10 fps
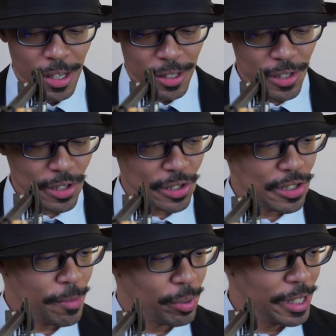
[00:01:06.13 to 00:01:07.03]
This is
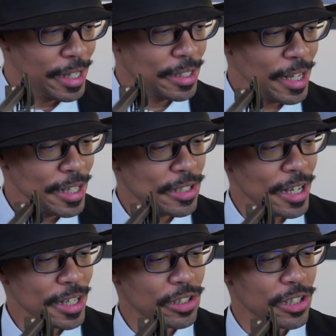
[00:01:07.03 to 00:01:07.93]
simply a taste
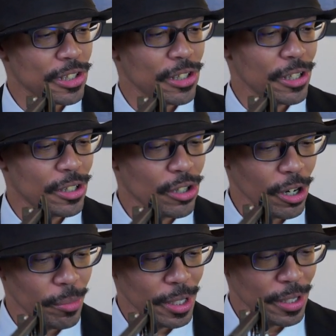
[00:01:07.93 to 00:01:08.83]
test just to
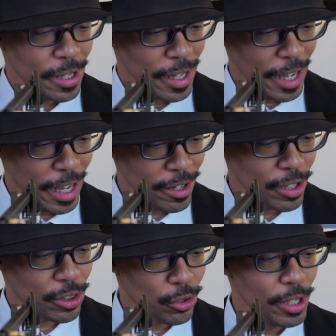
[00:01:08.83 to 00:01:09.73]
determine out of
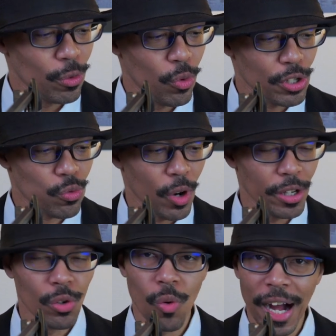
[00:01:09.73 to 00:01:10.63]
the three which
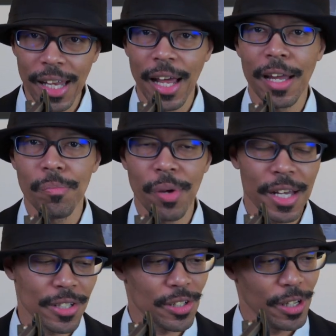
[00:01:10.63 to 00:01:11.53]
one do I like
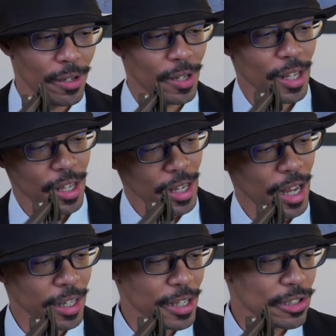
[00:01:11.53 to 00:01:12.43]
best, and
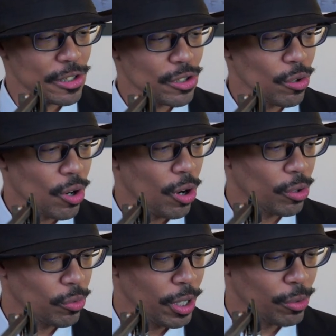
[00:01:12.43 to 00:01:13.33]
I guess the so-called
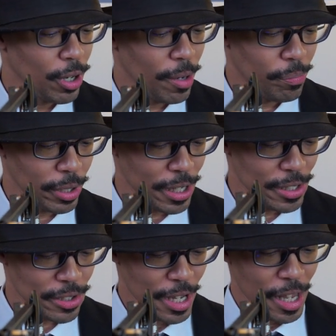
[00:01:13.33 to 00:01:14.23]
runner-up,
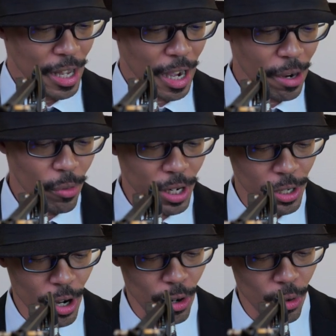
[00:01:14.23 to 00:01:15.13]
because I want to know